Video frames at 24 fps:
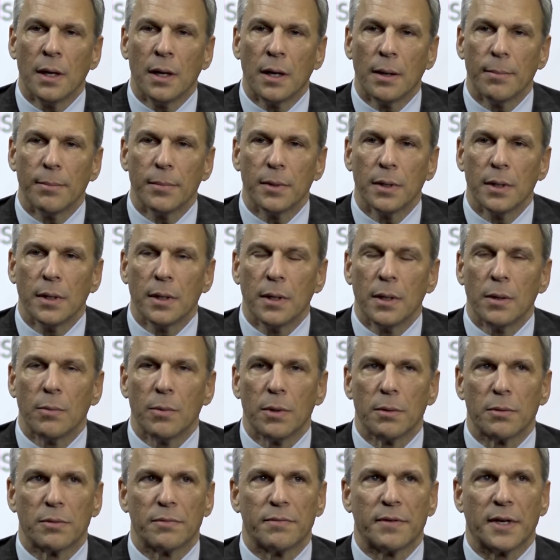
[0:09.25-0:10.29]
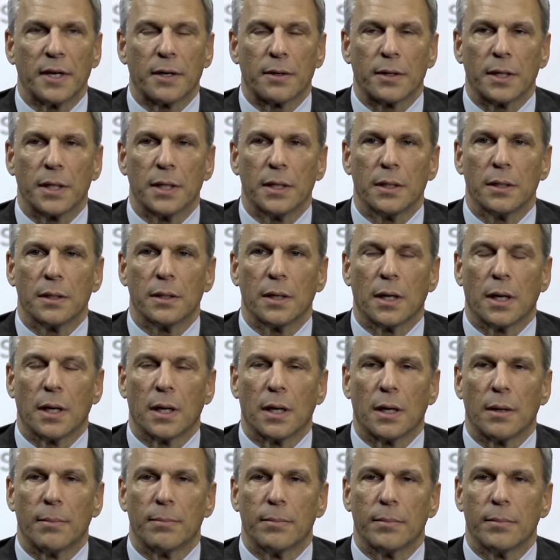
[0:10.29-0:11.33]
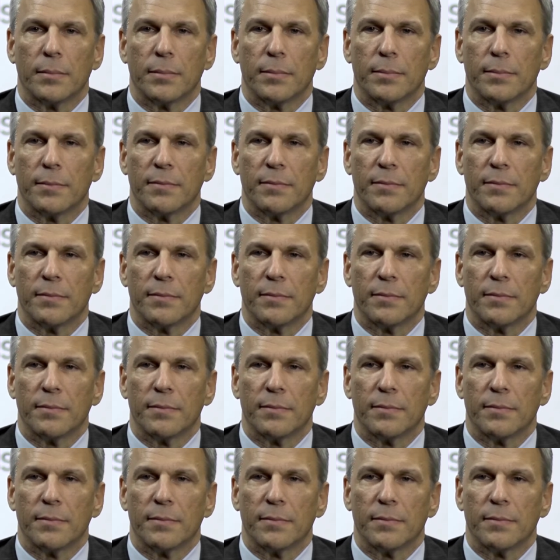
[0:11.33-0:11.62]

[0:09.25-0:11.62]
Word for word: um, we were very, um,